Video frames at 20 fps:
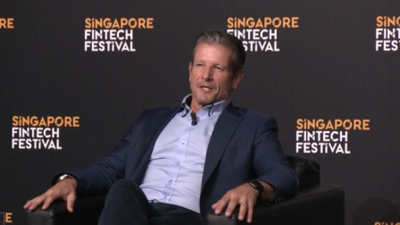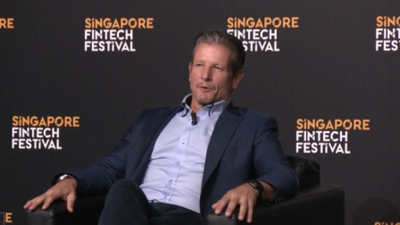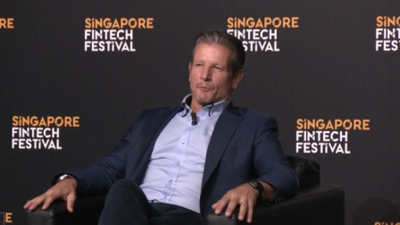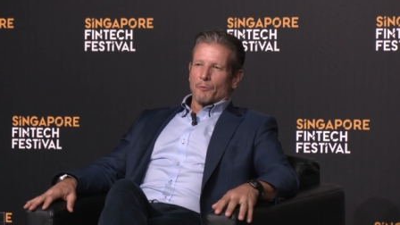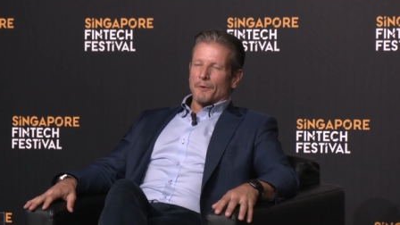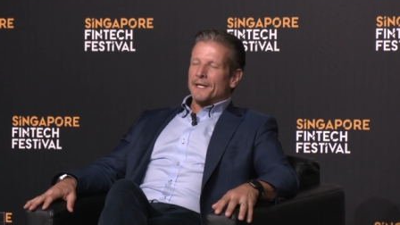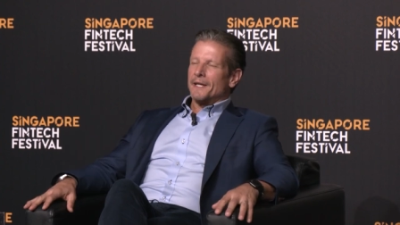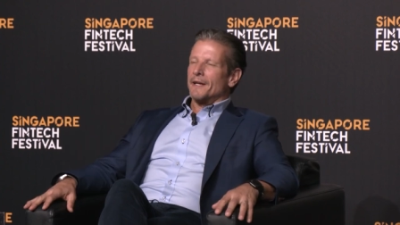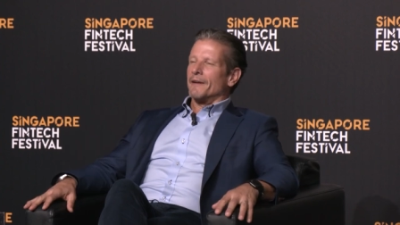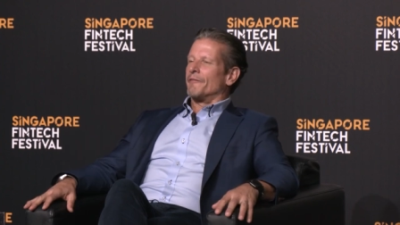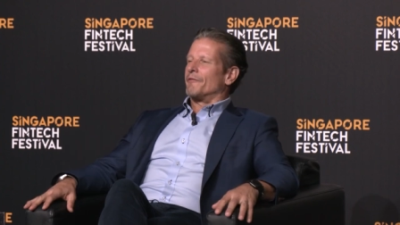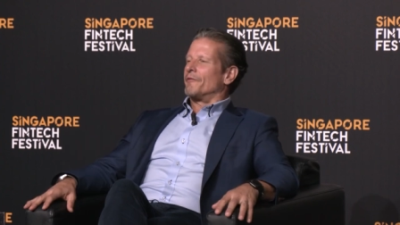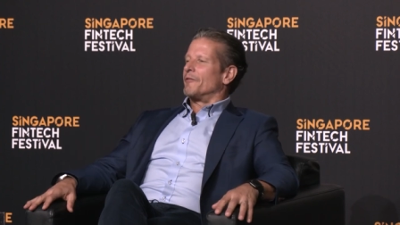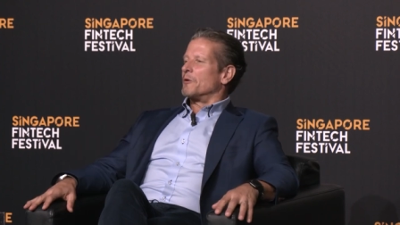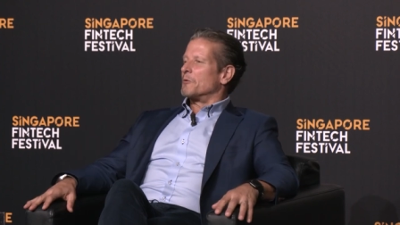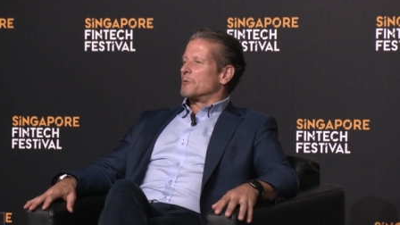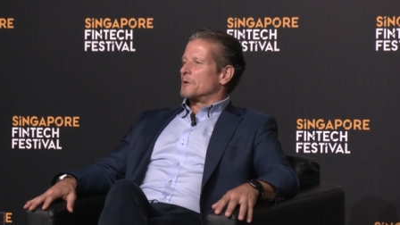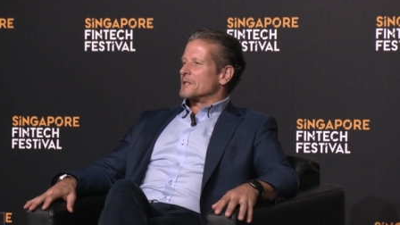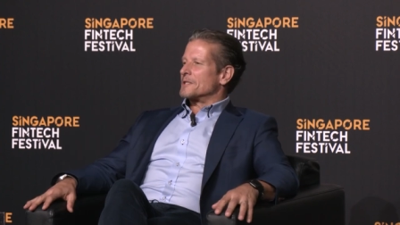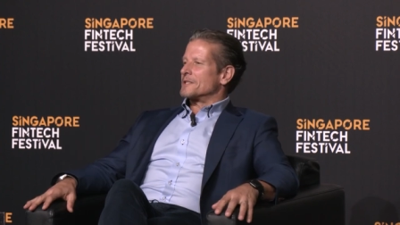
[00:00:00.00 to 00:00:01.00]
We have
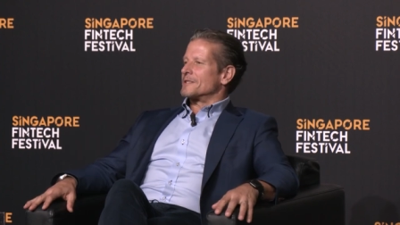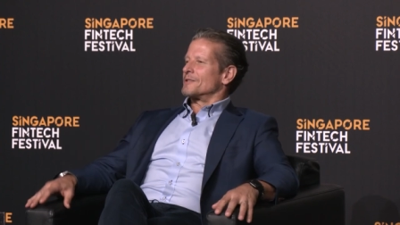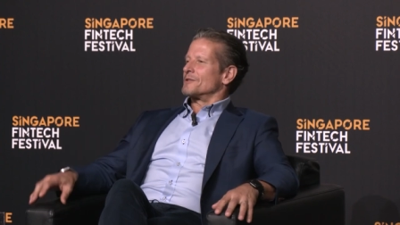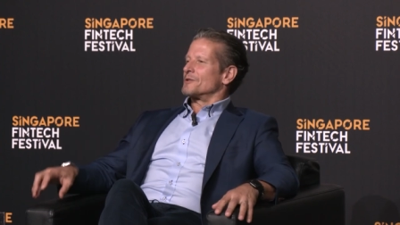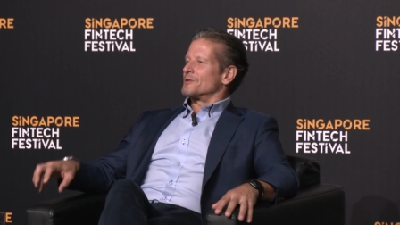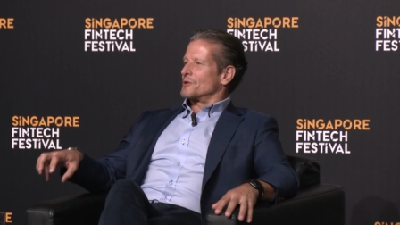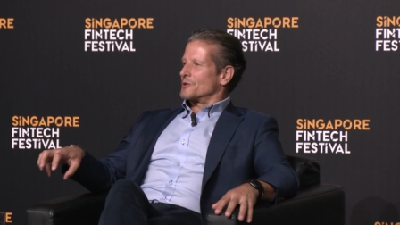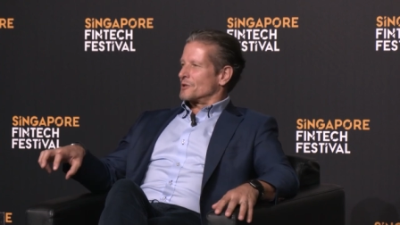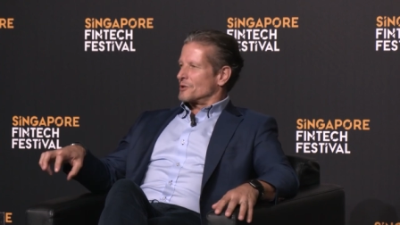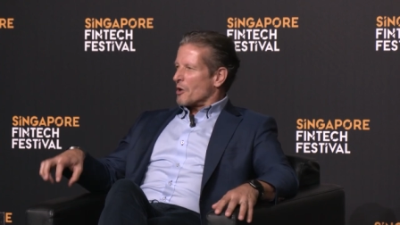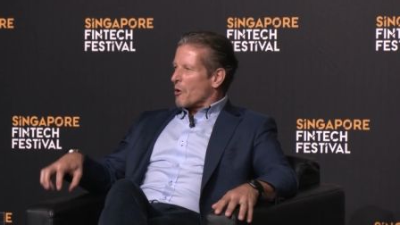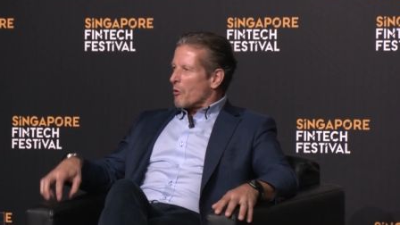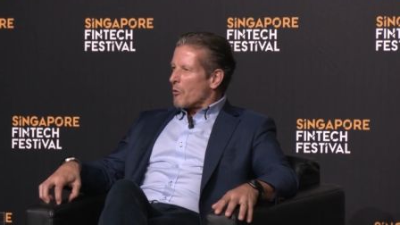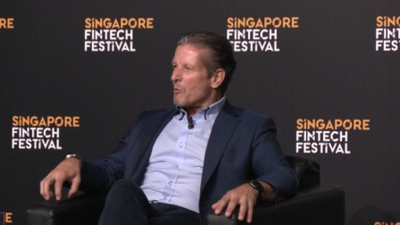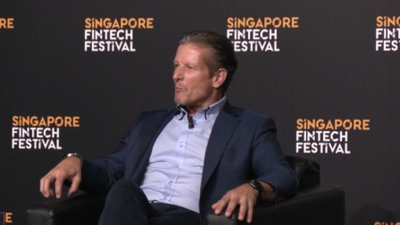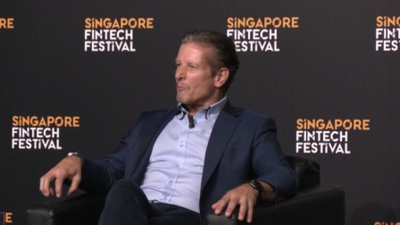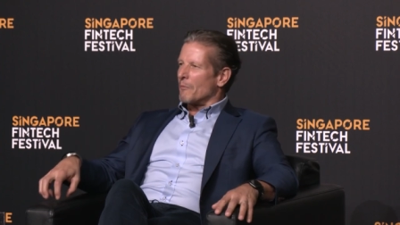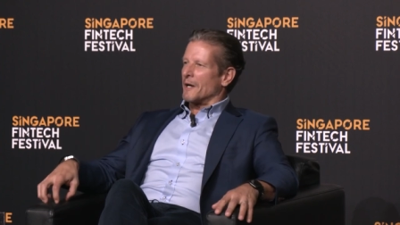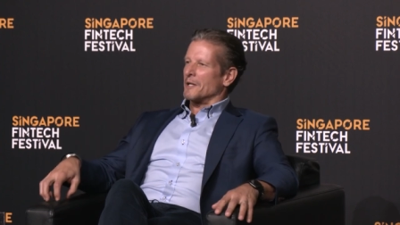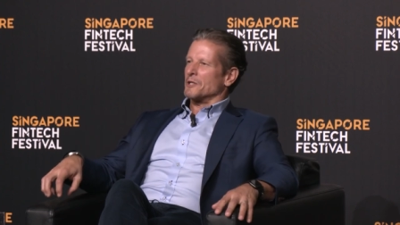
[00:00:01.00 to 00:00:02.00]
focused so
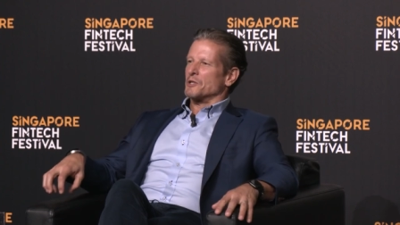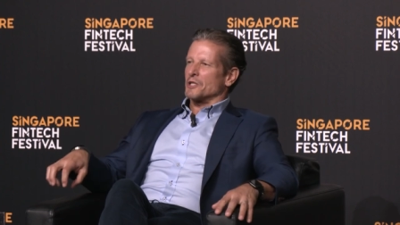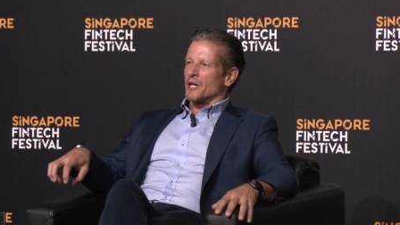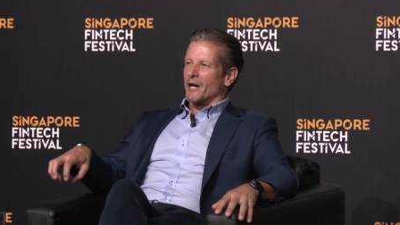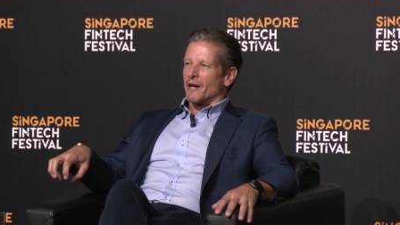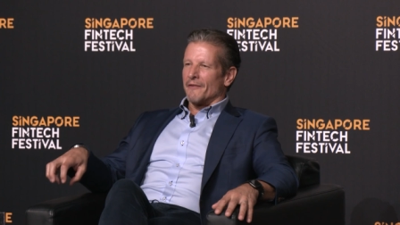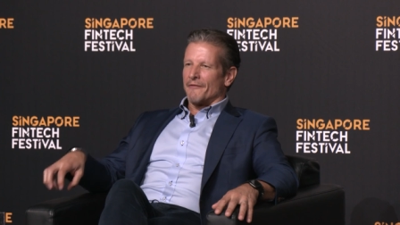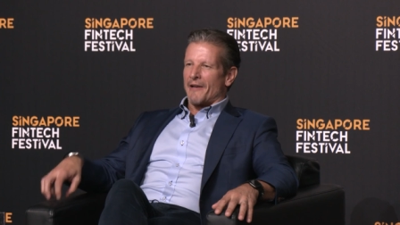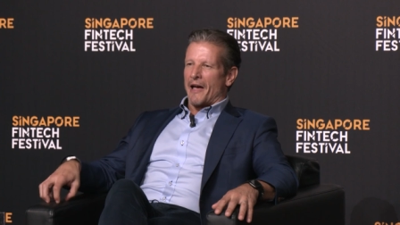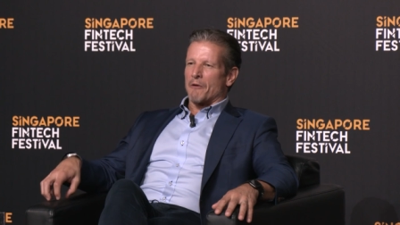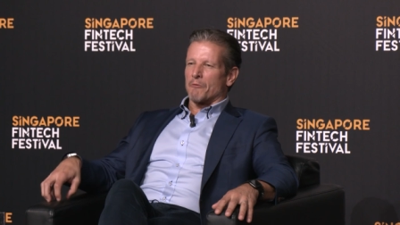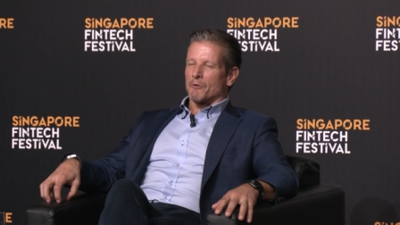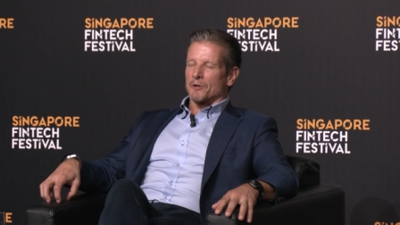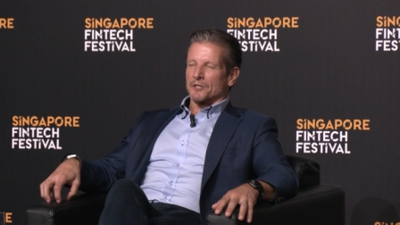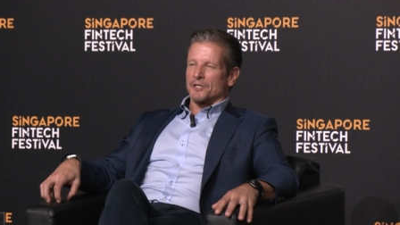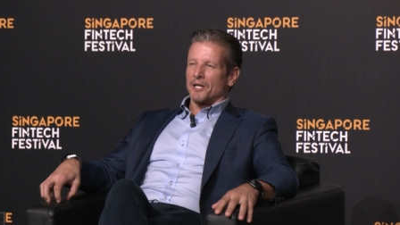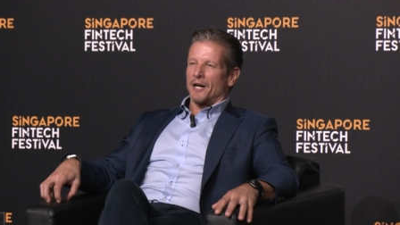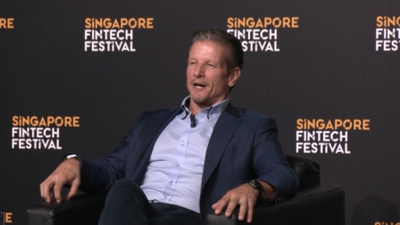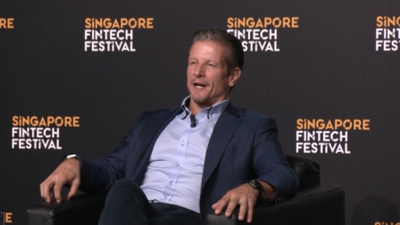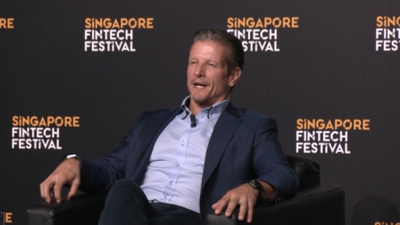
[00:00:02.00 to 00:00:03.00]
much of our
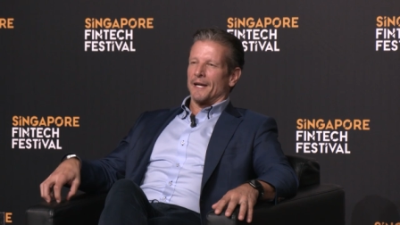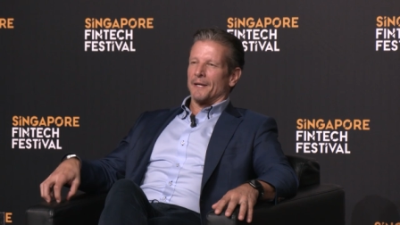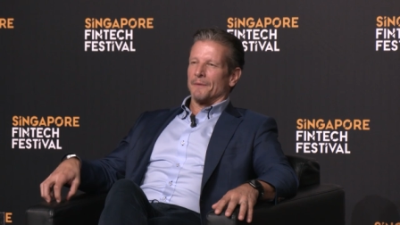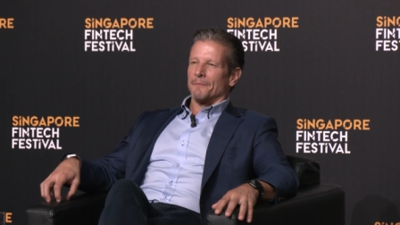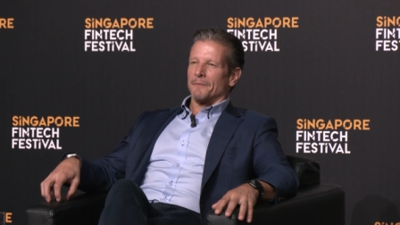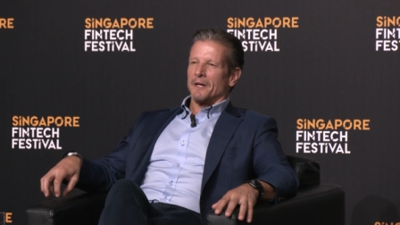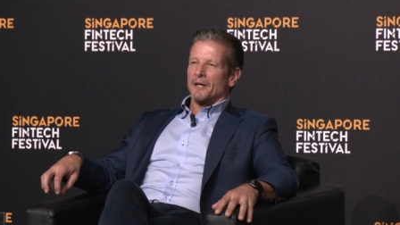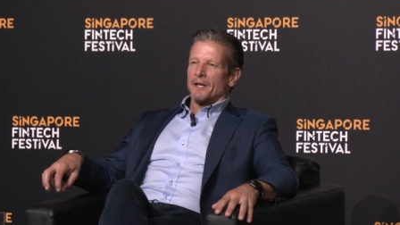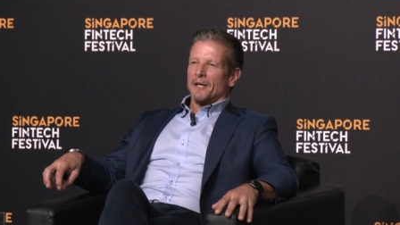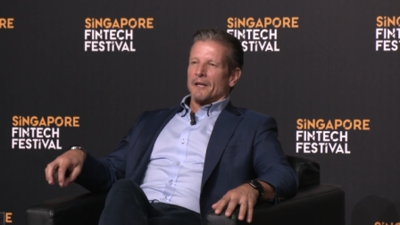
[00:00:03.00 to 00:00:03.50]
time